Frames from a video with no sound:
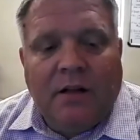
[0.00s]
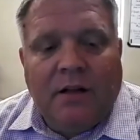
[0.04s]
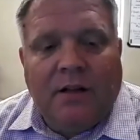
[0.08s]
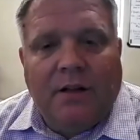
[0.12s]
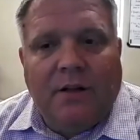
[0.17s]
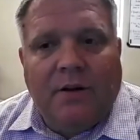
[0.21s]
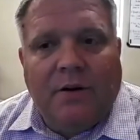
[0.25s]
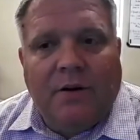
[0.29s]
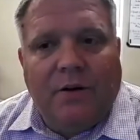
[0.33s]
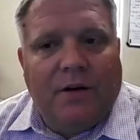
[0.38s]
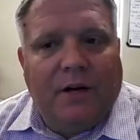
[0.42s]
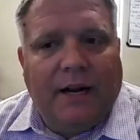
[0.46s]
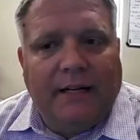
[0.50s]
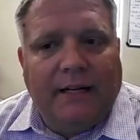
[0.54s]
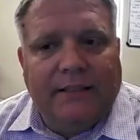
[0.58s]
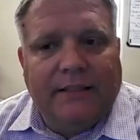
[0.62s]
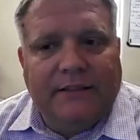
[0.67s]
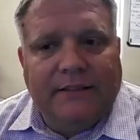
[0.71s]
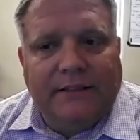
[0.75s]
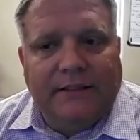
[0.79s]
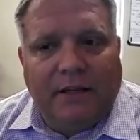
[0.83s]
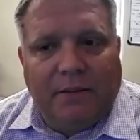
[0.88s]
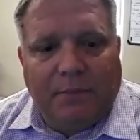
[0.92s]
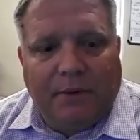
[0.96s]
The owner
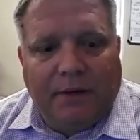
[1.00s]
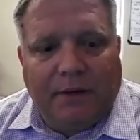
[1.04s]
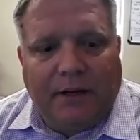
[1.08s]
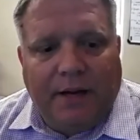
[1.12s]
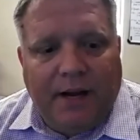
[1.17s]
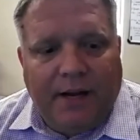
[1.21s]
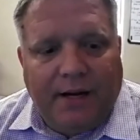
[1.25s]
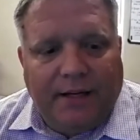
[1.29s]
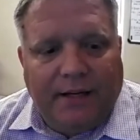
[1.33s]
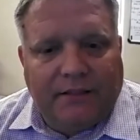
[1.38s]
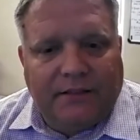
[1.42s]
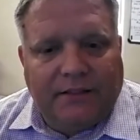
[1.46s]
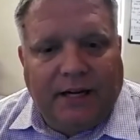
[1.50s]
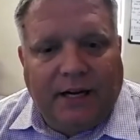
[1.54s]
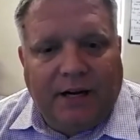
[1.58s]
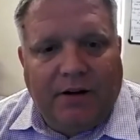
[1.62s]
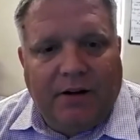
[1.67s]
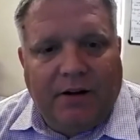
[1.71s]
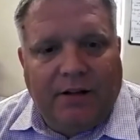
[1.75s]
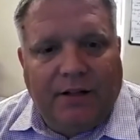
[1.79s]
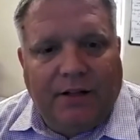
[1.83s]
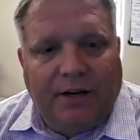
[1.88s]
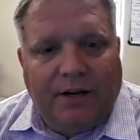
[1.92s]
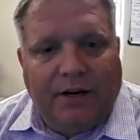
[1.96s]
has sent mechanics
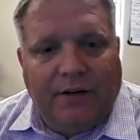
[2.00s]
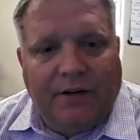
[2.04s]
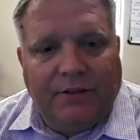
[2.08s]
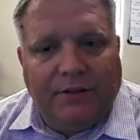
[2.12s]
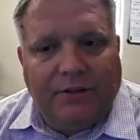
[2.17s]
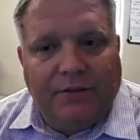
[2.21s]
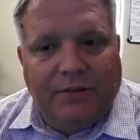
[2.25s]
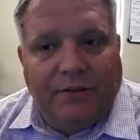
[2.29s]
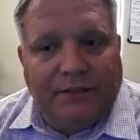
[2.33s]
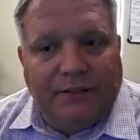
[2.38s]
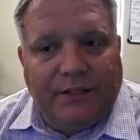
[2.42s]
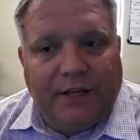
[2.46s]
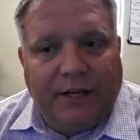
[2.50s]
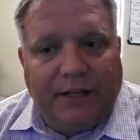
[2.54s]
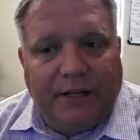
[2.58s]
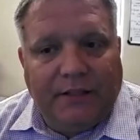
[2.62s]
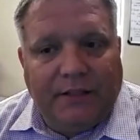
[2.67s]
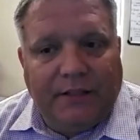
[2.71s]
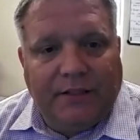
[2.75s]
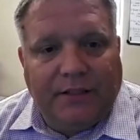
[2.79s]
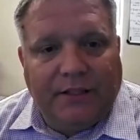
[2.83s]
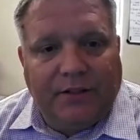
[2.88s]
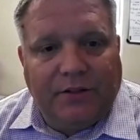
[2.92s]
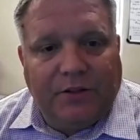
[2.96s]
out, and they do intend
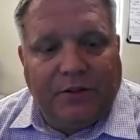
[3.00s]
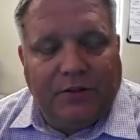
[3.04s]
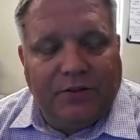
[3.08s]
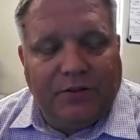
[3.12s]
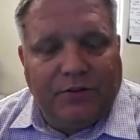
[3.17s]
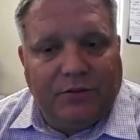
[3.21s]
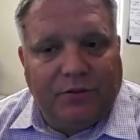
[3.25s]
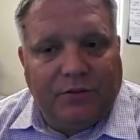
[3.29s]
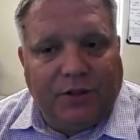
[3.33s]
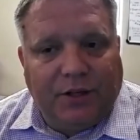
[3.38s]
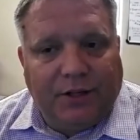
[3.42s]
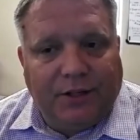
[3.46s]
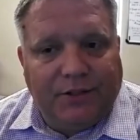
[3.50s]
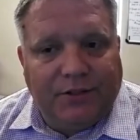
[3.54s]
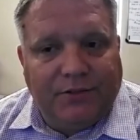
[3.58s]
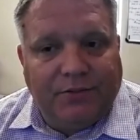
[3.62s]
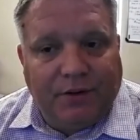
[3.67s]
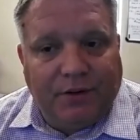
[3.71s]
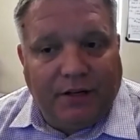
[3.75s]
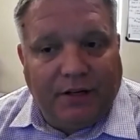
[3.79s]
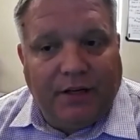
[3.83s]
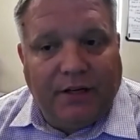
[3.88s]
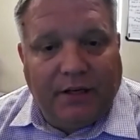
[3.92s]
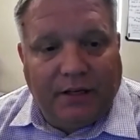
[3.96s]
to get those two cars
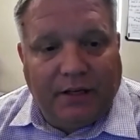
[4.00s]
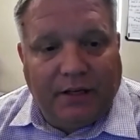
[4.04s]
running